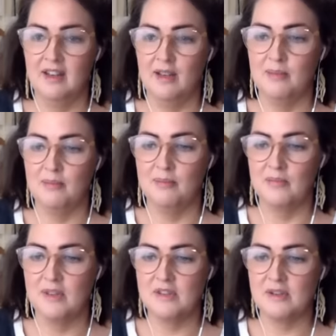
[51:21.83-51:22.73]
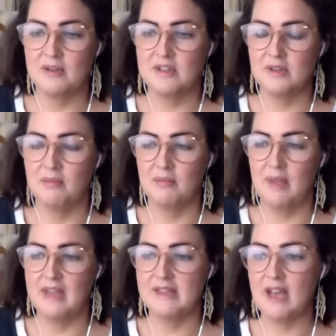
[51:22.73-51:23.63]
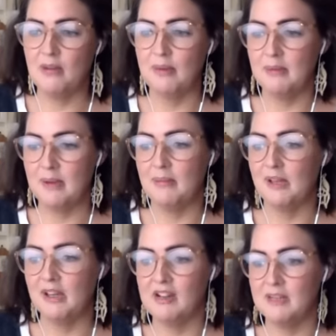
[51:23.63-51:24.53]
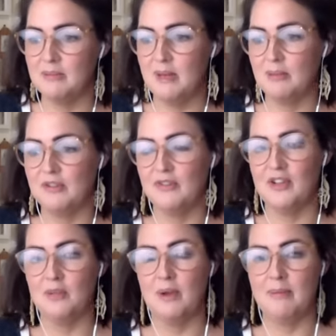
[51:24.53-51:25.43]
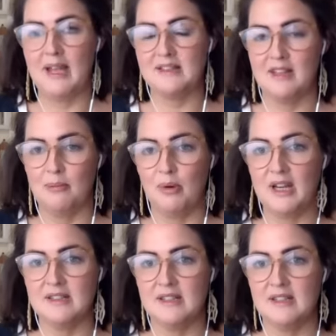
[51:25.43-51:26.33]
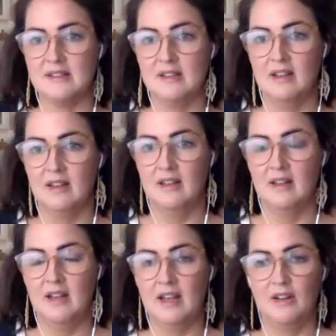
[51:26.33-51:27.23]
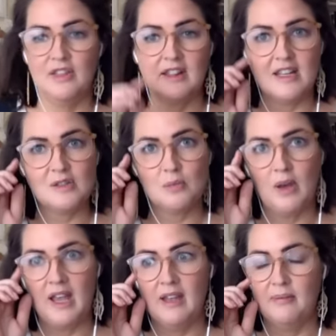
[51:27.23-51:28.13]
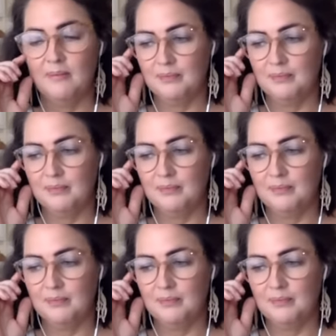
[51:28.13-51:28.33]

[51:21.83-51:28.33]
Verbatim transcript: Um, so it's a it's helping people and guiding people to find a way back to their practice, and I think that's where